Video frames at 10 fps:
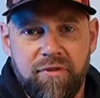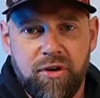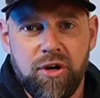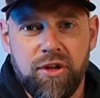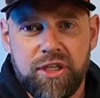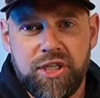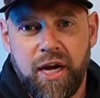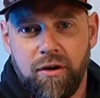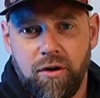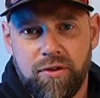you're new to the
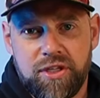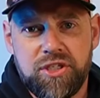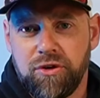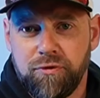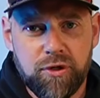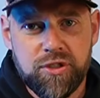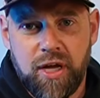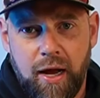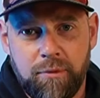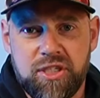channel or this is your first
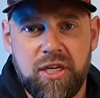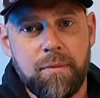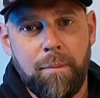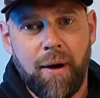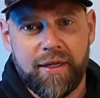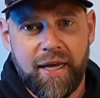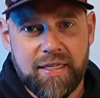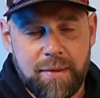time listening to my podcast,